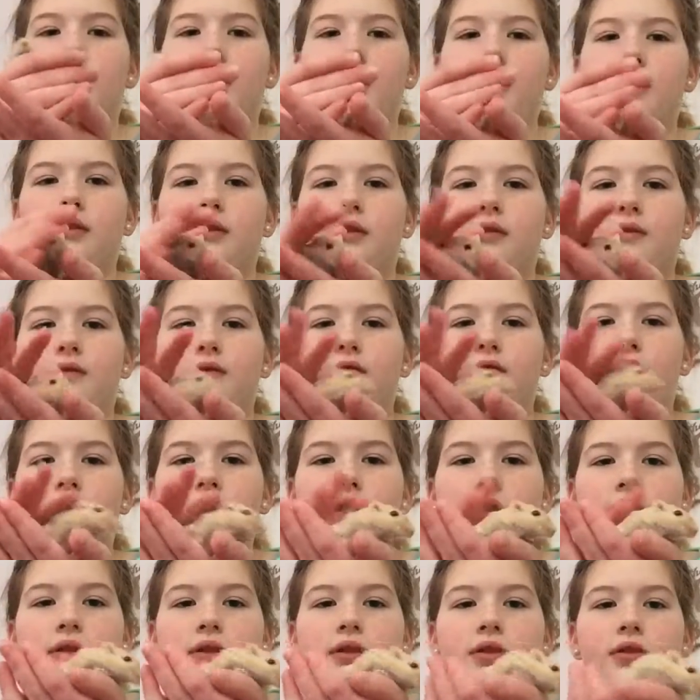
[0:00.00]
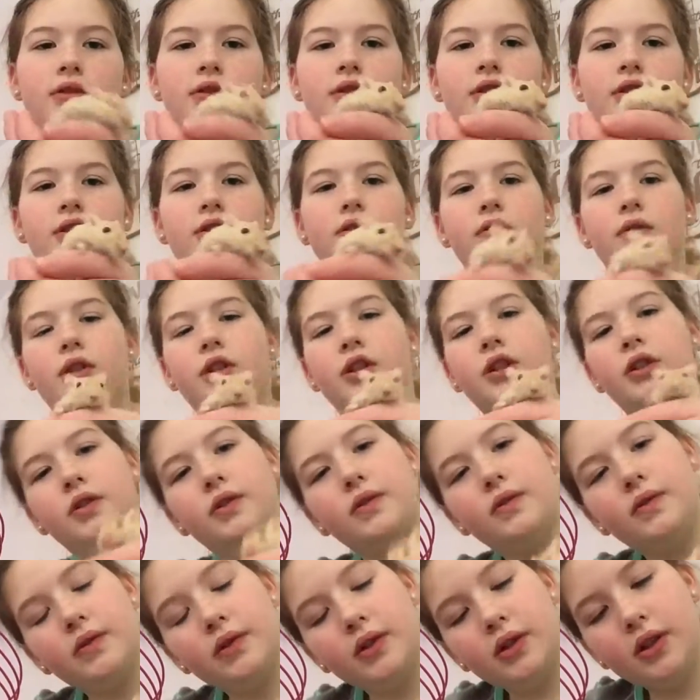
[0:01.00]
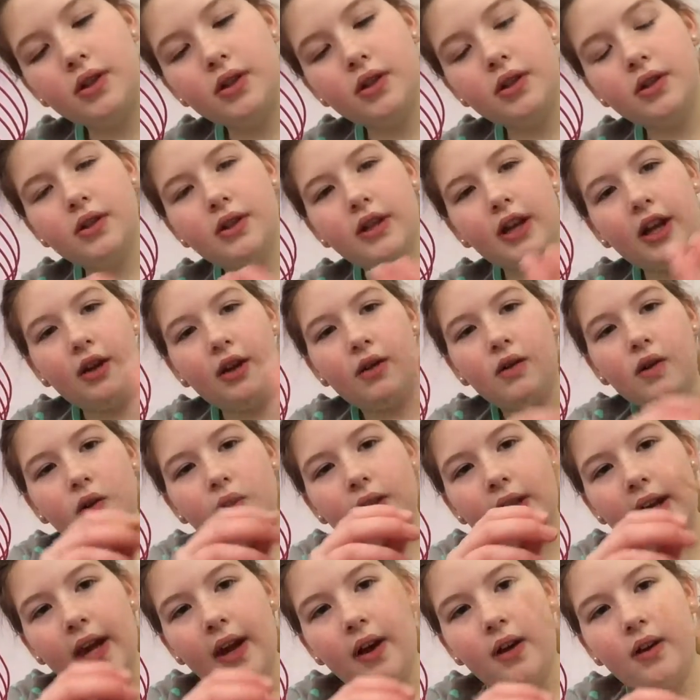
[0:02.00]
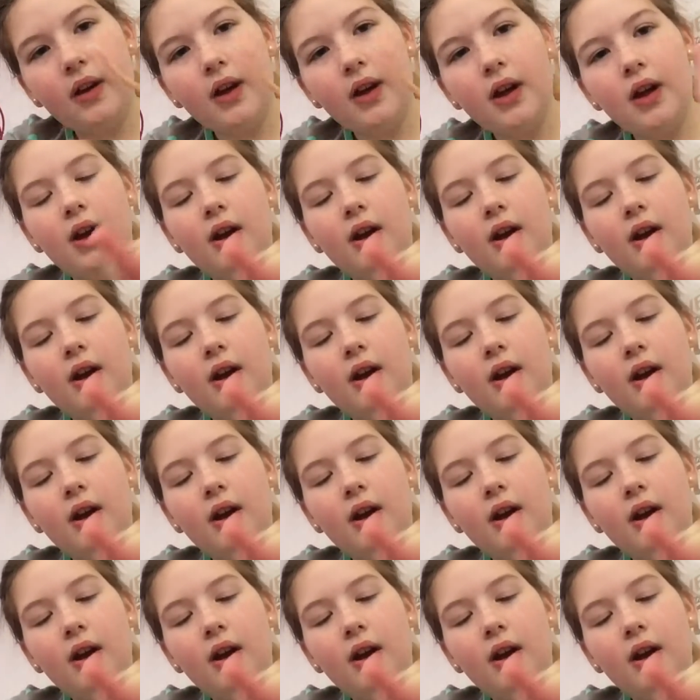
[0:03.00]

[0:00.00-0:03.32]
Get a little foot. So cute. Get a little tail.